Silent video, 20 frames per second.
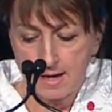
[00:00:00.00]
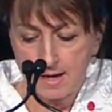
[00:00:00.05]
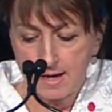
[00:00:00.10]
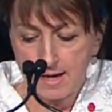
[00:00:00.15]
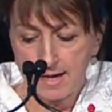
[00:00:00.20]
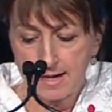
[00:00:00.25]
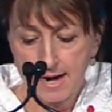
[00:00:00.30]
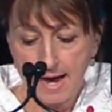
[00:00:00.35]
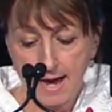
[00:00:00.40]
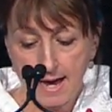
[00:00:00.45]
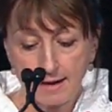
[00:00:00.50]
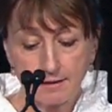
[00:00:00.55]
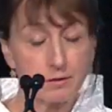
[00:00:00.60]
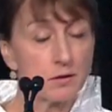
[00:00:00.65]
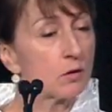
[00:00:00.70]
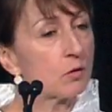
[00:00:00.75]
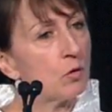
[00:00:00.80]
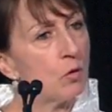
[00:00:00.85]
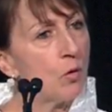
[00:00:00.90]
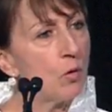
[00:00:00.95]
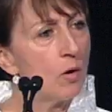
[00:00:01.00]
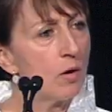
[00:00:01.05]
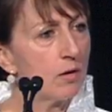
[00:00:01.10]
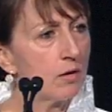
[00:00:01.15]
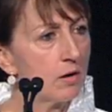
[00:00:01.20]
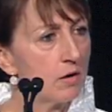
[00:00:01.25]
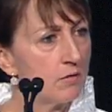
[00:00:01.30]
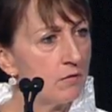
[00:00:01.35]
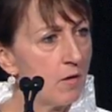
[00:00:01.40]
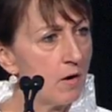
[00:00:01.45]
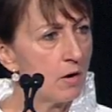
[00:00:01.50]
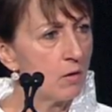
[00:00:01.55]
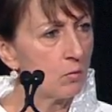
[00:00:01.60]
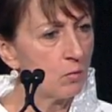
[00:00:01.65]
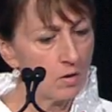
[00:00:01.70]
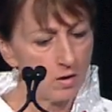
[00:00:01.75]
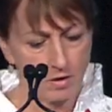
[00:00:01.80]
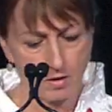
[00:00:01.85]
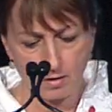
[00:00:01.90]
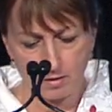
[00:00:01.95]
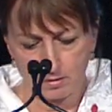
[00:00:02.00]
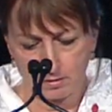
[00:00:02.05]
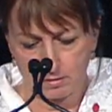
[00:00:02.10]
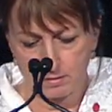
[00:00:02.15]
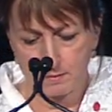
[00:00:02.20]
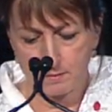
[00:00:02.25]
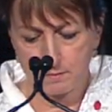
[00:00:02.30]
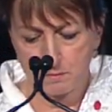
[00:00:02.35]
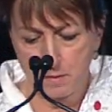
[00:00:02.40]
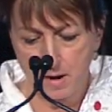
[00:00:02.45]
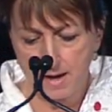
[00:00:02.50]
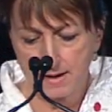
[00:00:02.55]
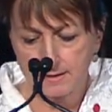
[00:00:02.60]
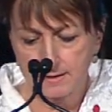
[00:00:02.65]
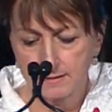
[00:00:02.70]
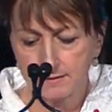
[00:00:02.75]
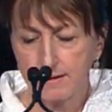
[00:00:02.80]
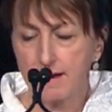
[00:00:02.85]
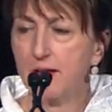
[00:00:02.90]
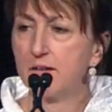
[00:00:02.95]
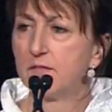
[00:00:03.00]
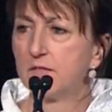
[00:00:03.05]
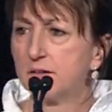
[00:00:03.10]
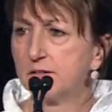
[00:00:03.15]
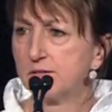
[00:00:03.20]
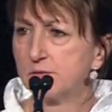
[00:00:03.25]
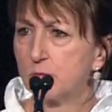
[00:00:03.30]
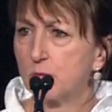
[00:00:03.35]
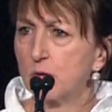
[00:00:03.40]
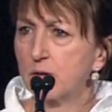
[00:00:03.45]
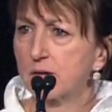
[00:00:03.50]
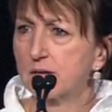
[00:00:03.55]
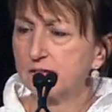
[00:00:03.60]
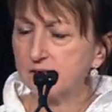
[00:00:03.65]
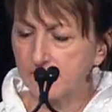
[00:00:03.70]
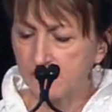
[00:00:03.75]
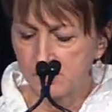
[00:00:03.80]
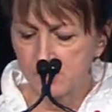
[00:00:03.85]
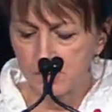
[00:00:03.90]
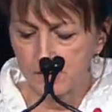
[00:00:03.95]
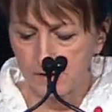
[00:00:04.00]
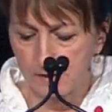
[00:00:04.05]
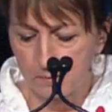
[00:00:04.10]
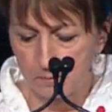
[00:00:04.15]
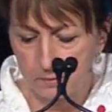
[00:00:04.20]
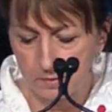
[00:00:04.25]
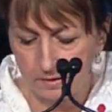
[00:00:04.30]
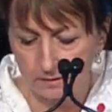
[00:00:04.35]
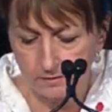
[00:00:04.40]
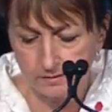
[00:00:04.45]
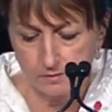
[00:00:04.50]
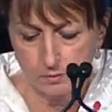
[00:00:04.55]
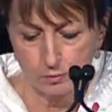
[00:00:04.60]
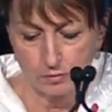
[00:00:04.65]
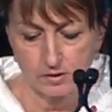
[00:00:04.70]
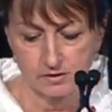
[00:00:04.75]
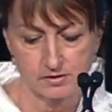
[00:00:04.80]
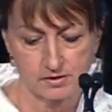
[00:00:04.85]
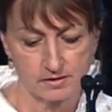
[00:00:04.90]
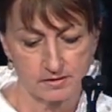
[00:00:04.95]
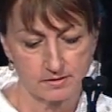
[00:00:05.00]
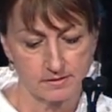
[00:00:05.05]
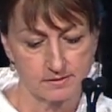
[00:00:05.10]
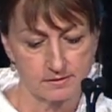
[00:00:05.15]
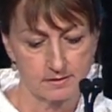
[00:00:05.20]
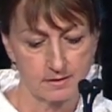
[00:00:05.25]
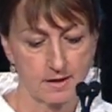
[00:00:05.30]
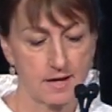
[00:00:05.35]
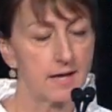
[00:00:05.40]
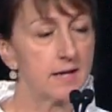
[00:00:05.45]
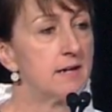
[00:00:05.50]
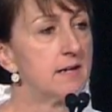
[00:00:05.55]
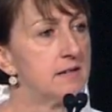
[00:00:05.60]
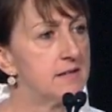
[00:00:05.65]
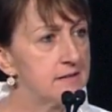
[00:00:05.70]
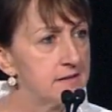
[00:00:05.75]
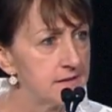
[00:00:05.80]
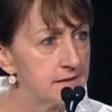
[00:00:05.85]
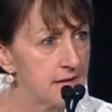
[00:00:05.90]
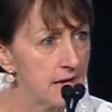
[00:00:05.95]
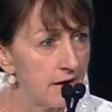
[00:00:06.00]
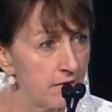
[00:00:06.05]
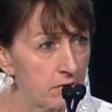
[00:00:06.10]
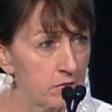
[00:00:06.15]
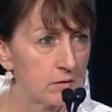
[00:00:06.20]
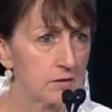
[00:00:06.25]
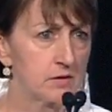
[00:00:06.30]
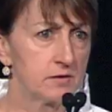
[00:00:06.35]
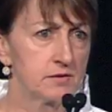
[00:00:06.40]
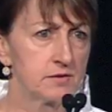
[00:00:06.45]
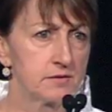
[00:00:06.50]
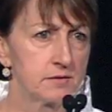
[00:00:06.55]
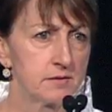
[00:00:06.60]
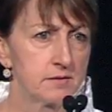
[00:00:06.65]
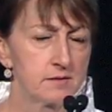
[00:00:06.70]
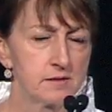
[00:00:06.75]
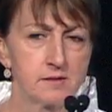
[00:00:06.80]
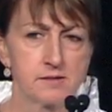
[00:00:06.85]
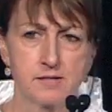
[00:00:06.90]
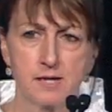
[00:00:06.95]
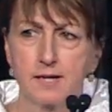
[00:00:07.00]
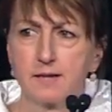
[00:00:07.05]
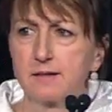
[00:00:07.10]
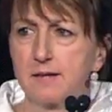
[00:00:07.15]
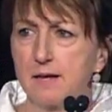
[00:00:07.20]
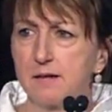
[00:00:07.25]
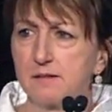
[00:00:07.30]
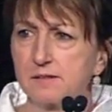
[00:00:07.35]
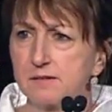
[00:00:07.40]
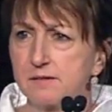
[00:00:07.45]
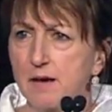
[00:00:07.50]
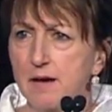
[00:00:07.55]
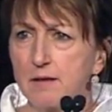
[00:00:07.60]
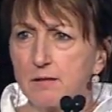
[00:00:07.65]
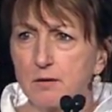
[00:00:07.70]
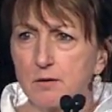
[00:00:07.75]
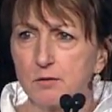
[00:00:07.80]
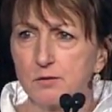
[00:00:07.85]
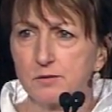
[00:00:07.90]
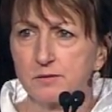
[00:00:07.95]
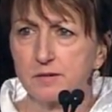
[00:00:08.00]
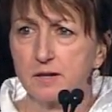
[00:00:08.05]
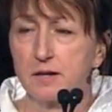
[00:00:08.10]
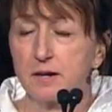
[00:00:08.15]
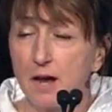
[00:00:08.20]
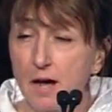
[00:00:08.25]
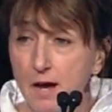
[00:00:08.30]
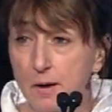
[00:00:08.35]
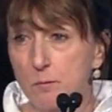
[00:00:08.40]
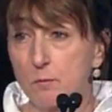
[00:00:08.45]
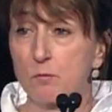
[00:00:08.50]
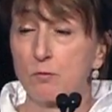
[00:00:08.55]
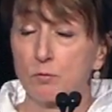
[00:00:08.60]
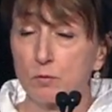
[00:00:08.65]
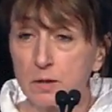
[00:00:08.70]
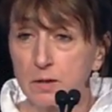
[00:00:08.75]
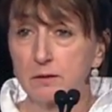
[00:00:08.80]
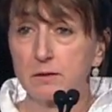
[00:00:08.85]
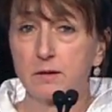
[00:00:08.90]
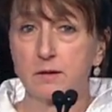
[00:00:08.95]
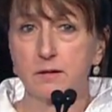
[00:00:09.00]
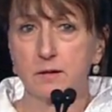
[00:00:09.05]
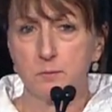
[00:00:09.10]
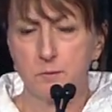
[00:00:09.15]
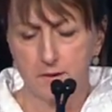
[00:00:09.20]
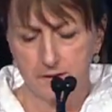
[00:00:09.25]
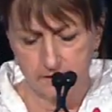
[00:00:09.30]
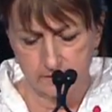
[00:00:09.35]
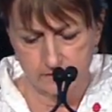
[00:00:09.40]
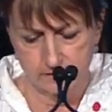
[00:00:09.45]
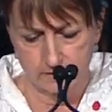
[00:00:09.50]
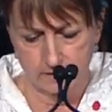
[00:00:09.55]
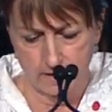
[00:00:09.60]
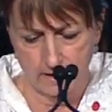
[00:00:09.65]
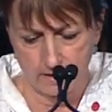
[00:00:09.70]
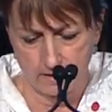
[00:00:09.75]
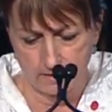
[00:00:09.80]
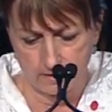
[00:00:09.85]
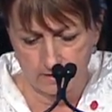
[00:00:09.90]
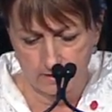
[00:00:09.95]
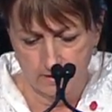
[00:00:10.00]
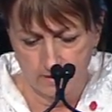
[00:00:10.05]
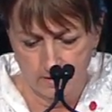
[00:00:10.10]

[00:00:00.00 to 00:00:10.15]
And at the core of our work, Mind and Life is an organization that builds bridges and endeavors to take down silos, and I'm really committed to that.